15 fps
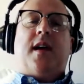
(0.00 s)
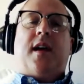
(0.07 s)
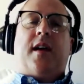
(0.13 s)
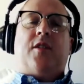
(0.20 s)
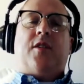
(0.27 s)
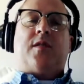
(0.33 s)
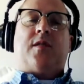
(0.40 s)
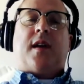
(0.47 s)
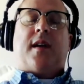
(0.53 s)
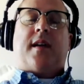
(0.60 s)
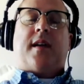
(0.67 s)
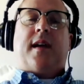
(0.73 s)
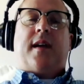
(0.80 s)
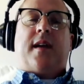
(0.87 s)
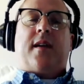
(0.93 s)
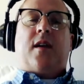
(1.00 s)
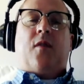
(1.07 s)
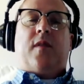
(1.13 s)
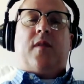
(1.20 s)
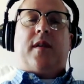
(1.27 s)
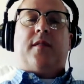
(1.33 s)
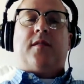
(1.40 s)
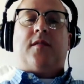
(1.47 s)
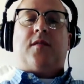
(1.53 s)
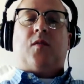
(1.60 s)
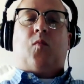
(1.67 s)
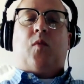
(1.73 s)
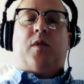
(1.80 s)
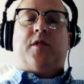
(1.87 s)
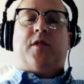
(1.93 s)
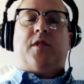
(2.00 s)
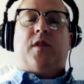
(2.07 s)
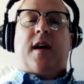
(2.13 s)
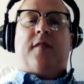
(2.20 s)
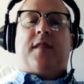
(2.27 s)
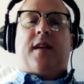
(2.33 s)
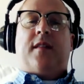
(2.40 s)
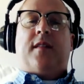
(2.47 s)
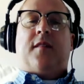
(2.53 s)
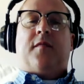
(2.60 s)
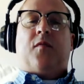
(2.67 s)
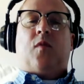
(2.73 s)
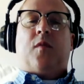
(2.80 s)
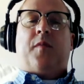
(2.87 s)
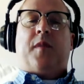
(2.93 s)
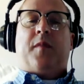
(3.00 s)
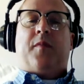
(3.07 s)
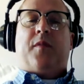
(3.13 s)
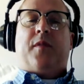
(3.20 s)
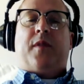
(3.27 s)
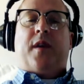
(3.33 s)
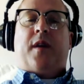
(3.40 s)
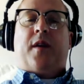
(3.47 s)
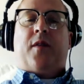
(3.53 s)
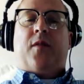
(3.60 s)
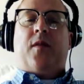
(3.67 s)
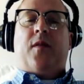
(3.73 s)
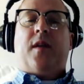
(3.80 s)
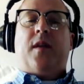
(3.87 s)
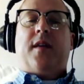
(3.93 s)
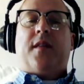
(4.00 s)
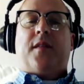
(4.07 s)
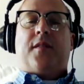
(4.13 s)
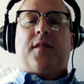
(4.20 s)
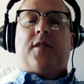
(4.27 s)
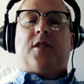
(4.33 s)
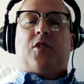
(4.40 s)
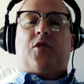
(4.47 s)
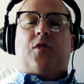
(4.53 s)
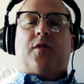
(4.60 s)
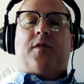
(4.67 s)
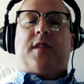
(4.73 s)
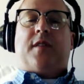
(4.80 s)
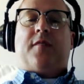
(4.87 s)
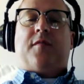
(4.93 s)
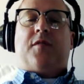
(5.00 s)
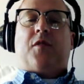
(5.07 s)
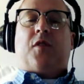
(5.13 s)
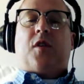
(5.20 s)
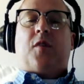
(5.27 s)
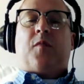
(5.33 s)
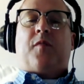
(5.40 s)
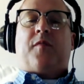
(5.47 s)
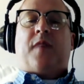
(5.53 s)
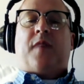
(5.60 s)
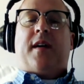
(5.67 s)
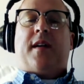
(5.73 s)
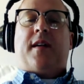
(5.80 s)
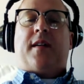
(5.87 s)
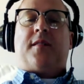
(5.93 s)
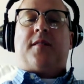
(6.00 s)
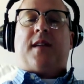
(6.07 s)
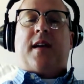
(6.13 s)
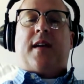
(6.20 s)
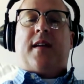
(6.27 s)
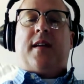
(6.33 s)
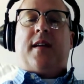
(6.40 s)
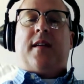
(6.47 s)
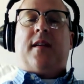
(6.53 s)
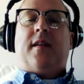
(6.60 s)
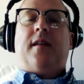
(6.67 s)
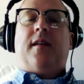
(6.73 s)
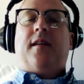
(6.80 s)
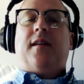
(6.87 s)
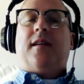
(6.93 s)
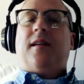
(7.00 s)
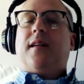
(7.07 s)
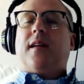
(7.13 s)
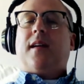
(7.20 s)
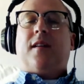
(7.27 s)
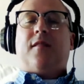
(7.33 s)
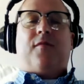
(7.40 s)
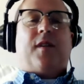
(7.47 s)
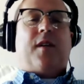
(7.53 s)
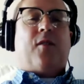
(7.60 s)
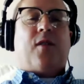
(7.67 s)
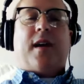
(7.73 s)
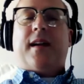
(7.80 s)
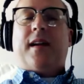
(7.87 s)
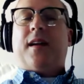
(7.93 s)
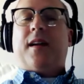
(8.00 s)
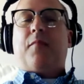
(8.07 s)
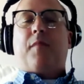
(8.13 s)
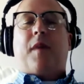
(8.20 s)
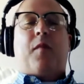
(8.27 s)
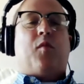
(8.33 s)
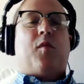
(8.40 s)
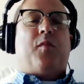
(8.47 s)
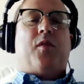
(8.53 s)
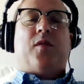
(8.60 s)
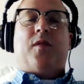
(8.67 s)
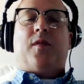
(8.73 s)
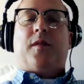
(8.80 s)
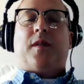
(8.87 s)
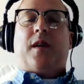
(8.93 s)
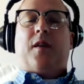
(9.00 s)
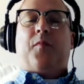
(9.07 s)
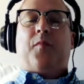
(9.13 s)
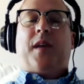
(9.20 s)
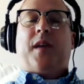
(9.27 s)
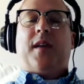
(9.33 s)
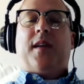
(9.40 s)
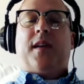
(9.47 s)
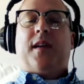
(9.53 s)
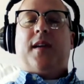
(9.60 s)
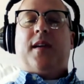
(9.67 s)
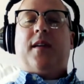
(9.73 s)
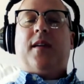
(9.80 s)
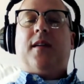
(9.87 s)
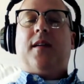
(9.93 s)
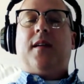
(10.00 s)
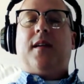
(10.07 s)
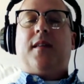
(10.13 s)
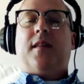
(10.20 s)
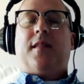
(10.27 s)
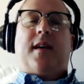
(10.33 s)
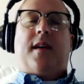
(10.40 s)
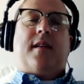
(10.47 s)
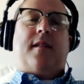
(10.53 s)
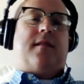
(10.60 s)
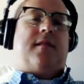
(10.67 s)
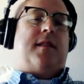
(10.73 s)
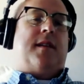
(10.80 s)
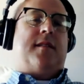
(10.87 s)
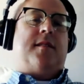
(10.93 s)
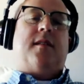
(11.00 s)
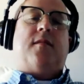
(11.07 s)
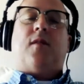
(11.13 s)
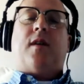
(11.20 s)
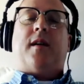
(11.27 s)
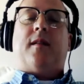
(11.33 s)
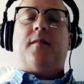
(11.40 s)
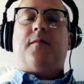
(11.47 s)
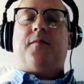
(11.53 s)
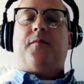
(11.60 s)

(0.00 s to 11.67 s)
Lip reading: you just kind of get it going. And so once you have that level where people know that the Digital Divas are going to provide exciting, invigorating, memorable, PD, then that's it, right?